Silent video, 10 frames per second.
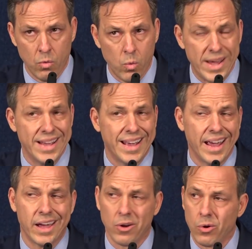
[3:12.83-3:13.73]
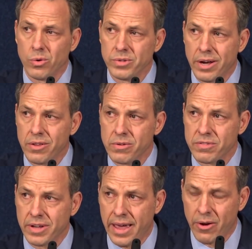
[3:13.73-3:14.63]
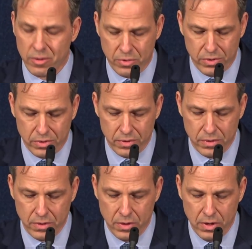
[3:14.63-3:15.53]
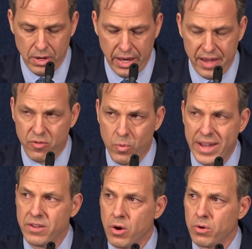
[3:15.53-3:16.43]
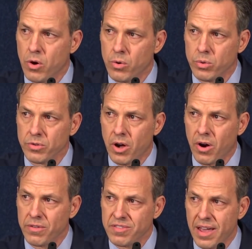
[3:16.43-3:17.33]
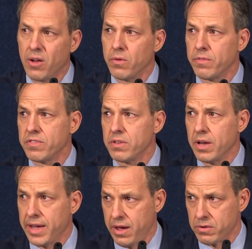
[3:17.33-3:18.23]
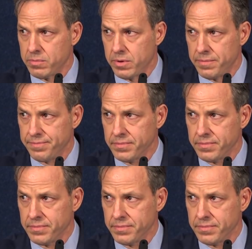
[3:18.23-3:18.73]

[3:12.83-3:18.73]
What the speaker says: We can't hold others accountable if we don't hold ourselves accountable.